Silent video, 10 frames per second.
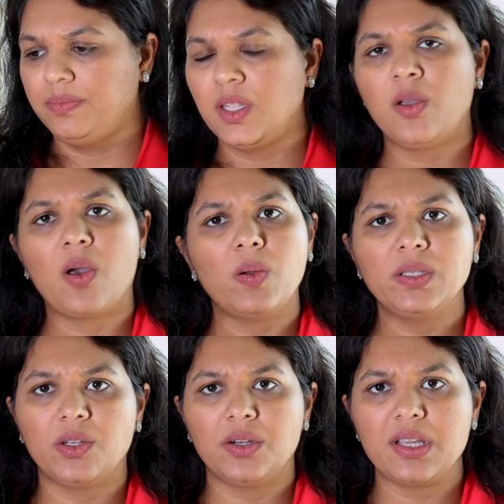you go
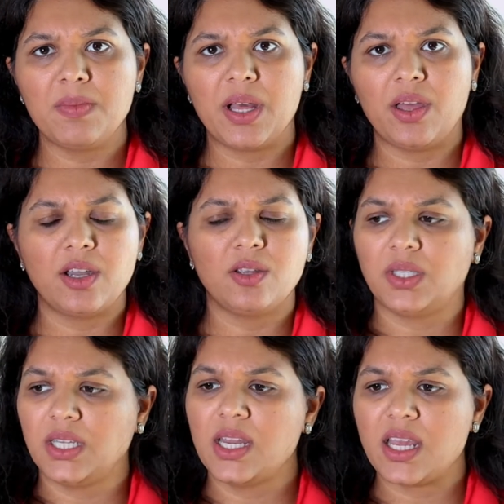into your email and you
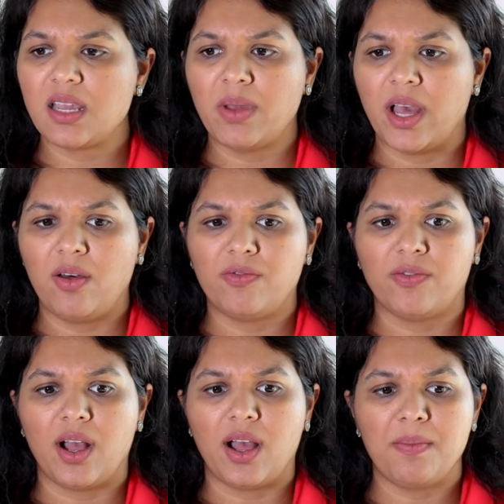see an email
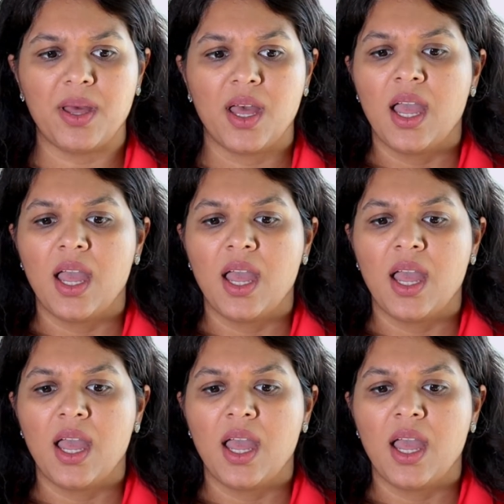from